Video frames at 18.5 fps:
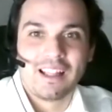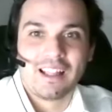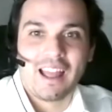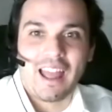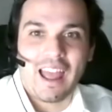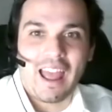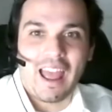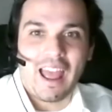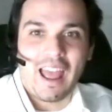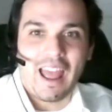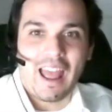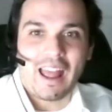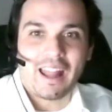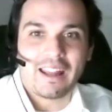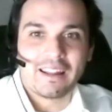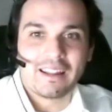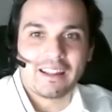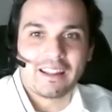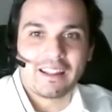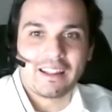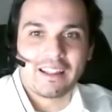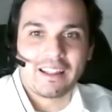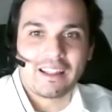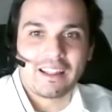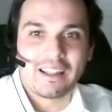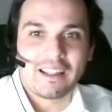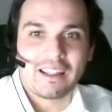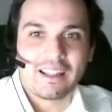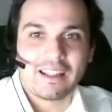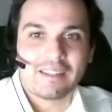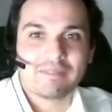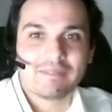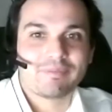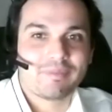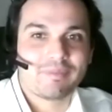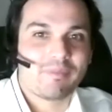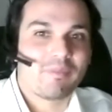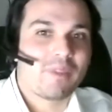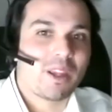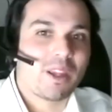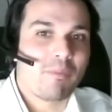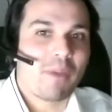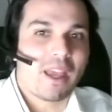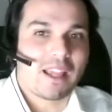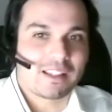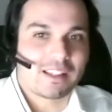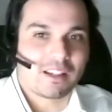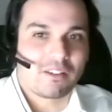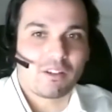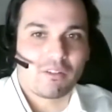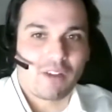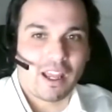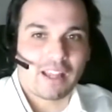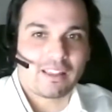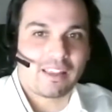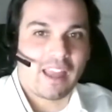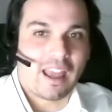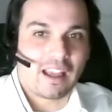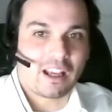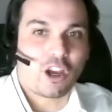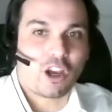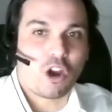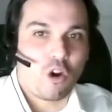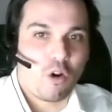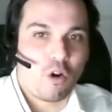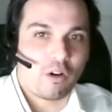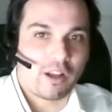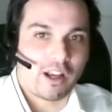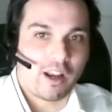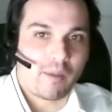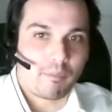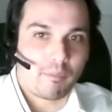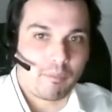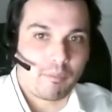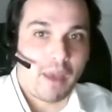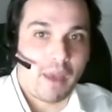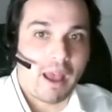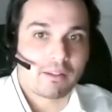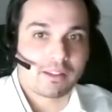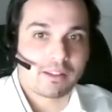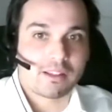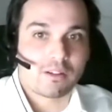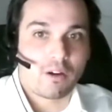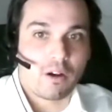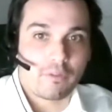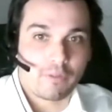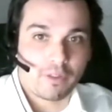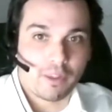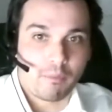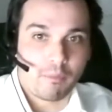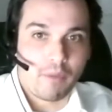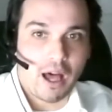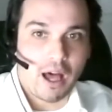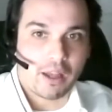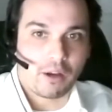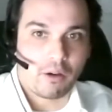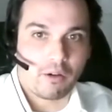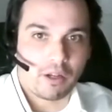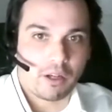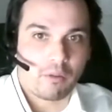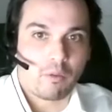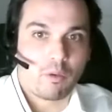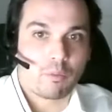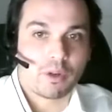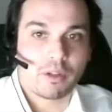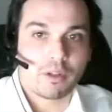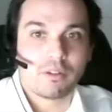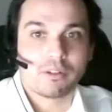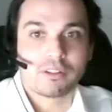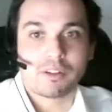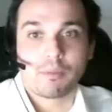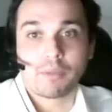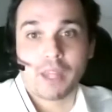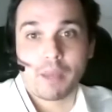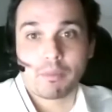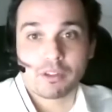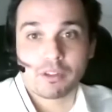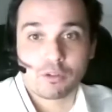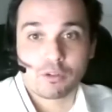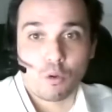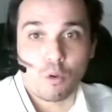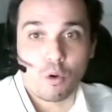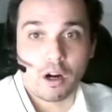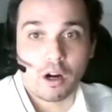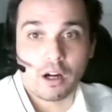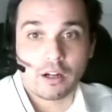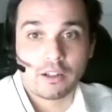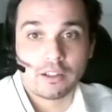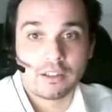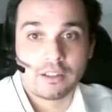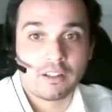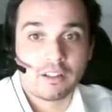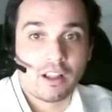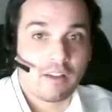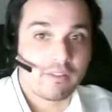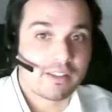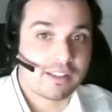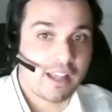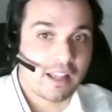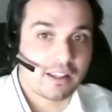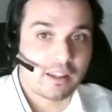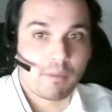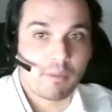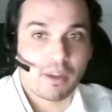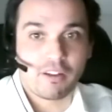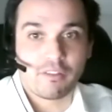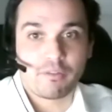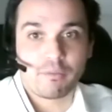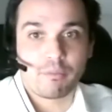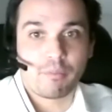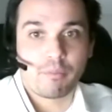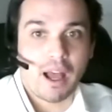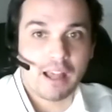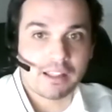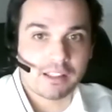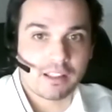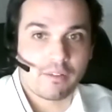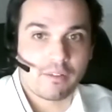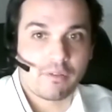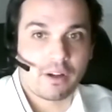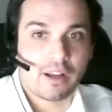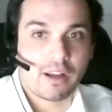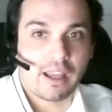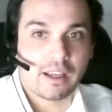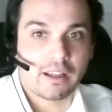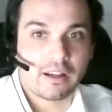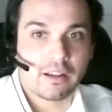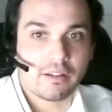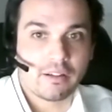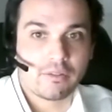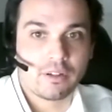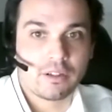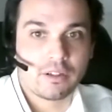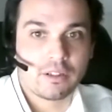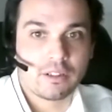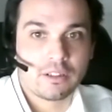And you basically write that code and it bounces off of the model and it will produce some type of score of sentiment of positive or negative.